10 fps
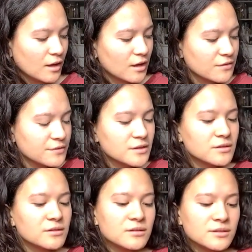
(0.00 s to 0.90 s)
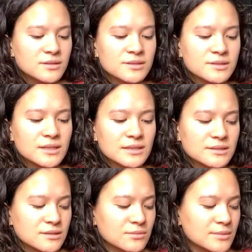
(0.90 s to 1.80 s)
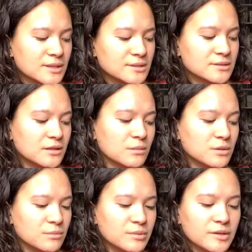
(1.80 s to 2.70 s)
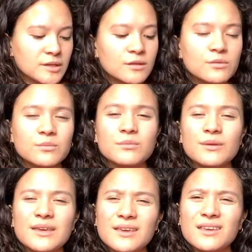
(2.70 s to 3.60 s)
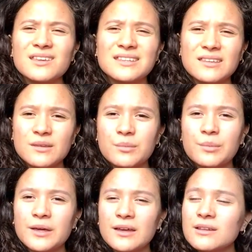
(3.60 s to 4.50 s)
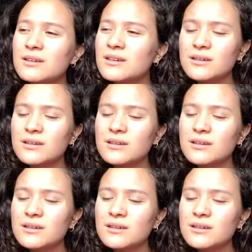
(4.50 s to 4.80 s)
I feel sick to my stomach, but you make it better.